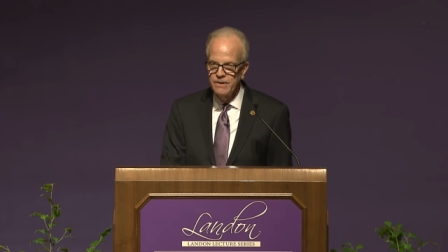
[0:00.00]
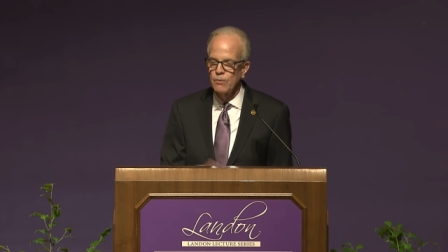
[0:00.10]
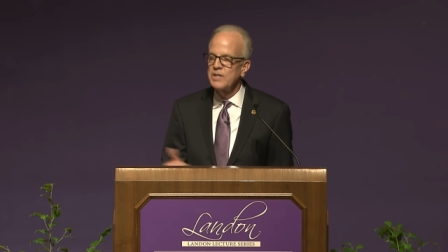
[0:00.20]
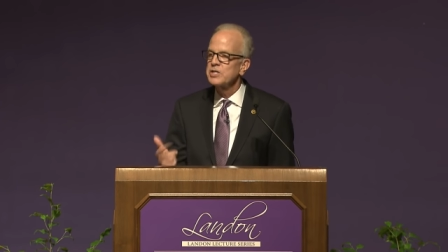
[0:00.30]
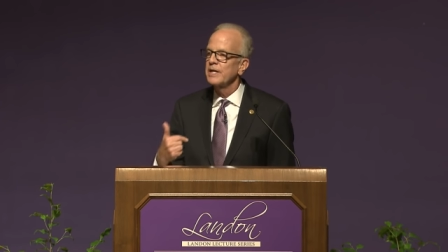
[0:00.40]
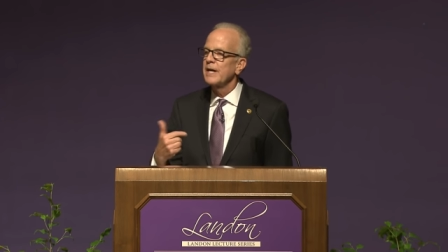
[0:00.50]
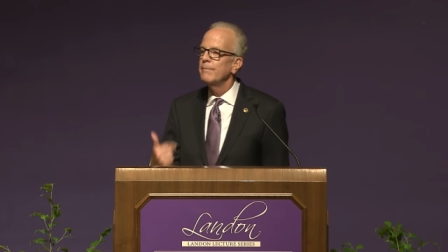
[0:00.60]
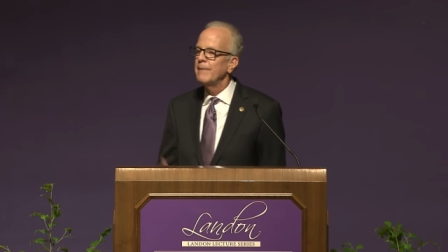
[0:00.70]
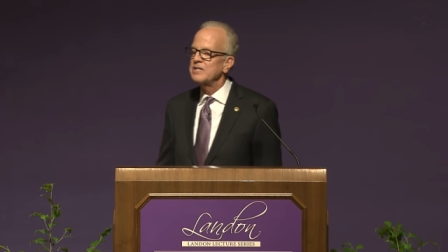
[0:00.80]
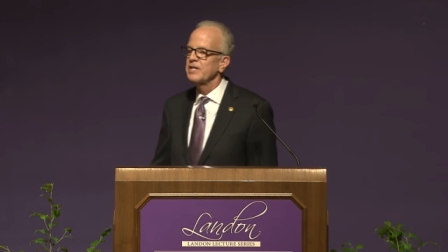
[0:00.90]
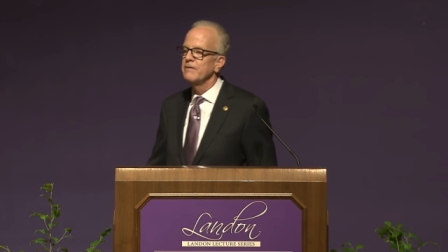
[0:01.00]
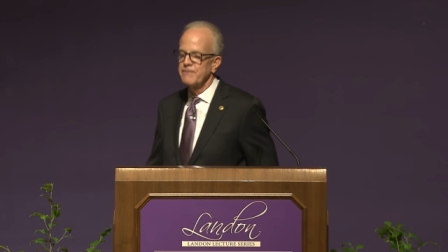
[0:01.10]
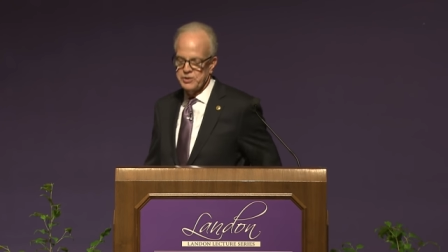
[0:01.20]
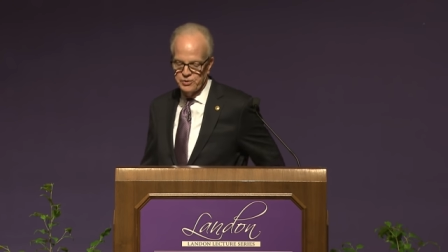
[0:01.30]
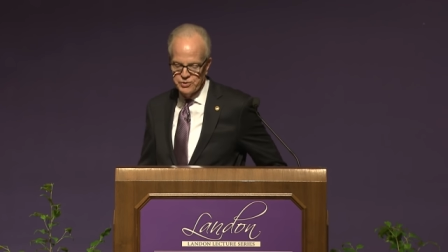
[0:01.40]
Recently, Mexican
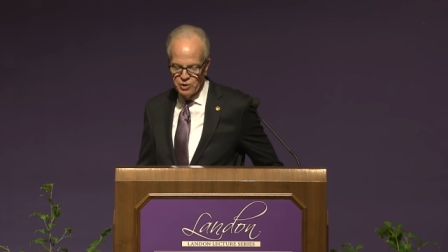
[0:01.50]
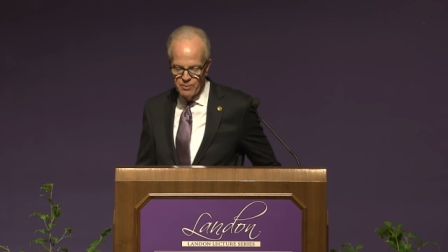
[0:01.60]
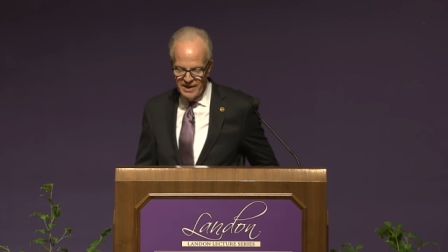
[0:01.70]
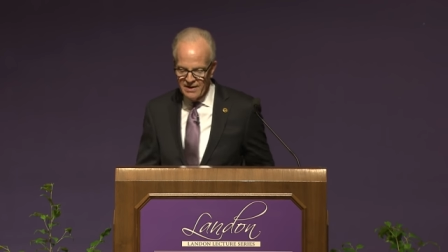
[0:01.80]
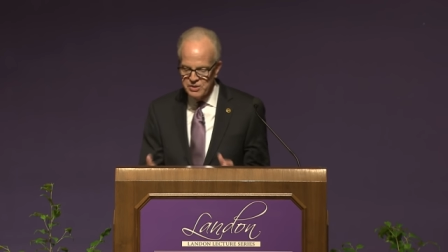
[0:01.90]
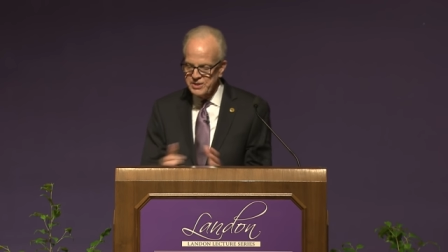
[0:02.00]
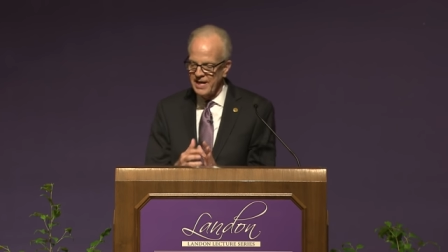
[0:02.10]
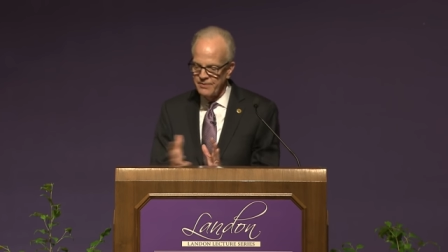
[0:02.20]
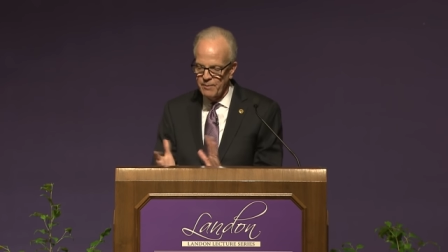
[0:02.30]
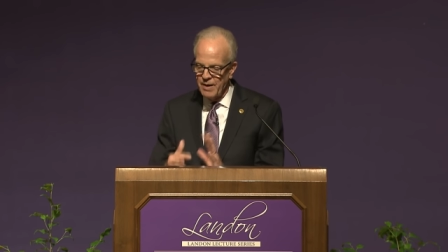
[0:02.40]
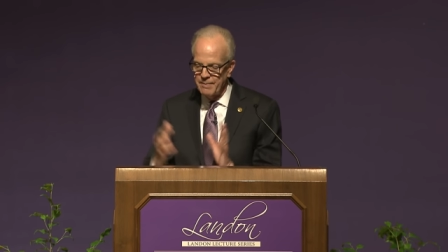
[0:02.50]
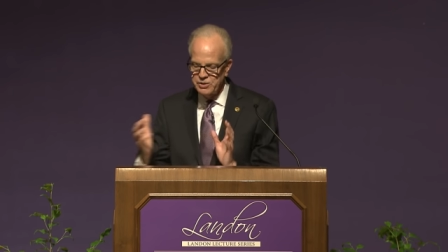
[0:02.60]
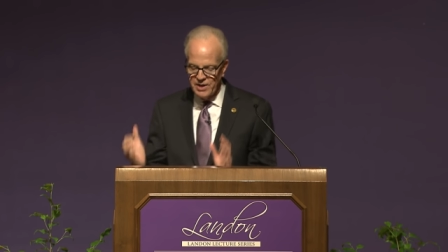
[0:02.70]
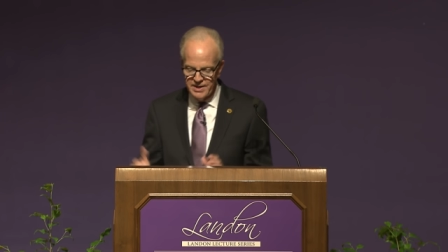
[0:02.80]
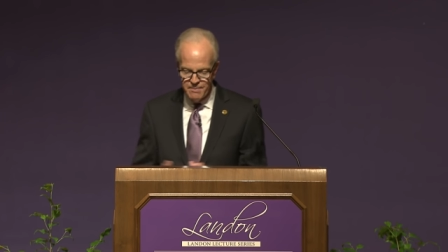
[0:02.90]
officials told me, and I understand they're probably
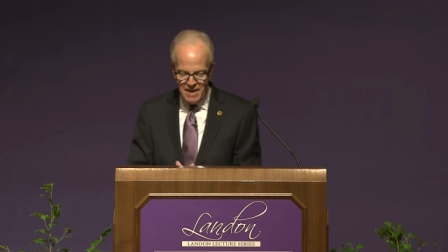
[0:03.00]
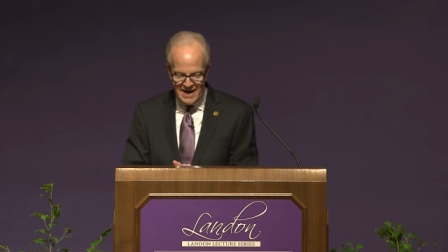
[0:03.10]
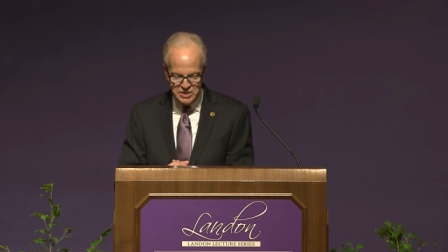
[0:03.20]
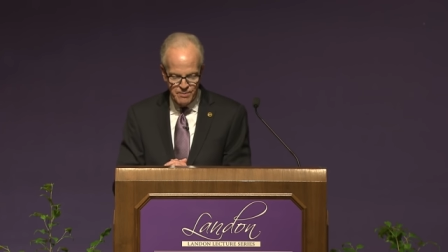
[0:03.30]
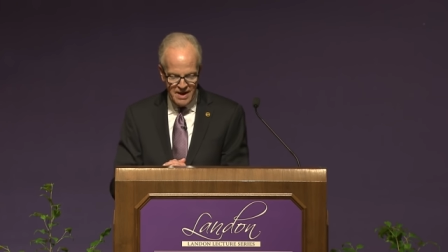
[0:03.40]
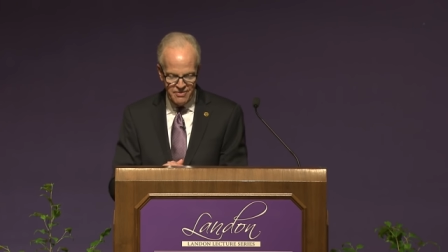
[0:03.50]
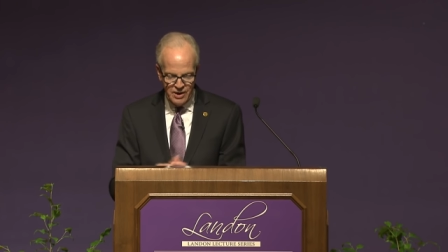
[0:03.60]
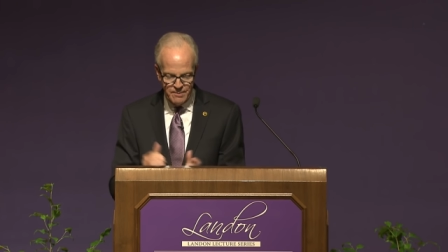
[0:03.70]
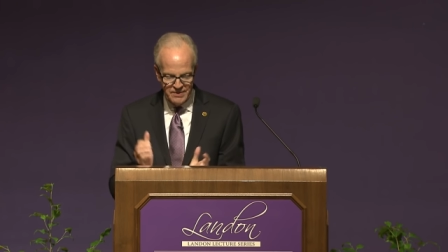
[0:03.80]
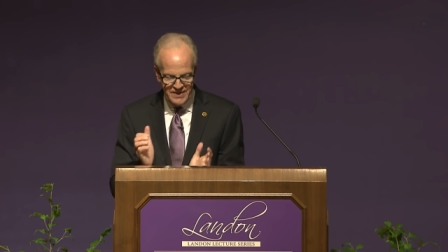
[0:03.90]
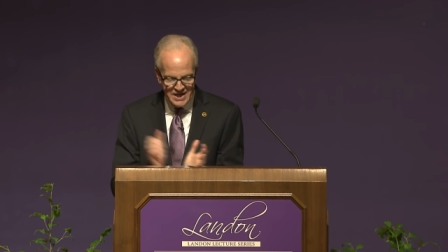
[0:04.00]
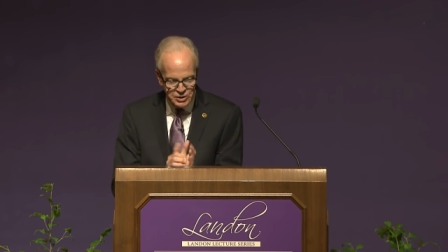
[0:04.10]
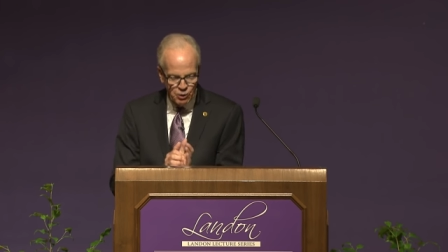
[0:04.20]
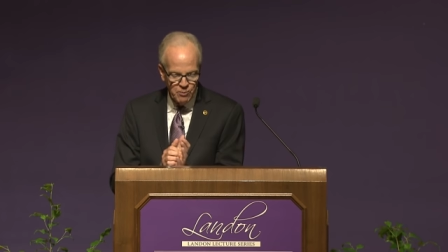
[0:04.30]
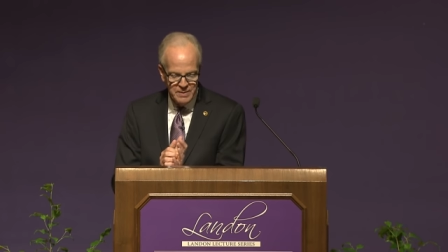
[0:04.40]
trying to bias my thought, but they
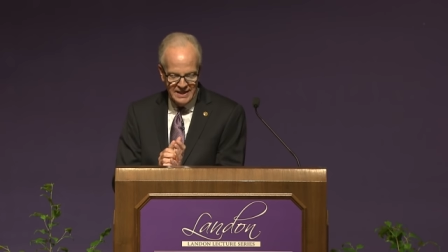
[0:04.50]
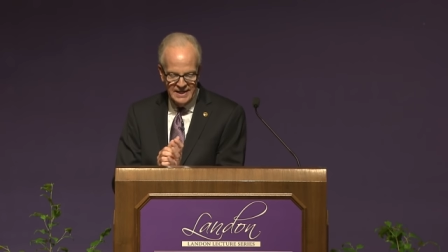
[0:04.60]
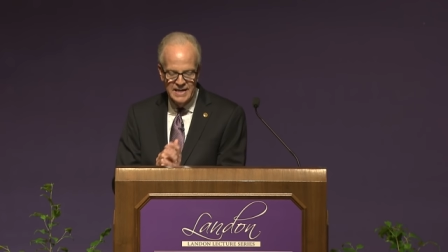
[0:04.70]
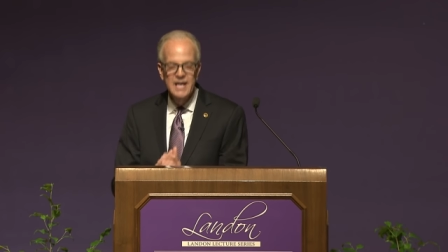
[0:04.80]
told me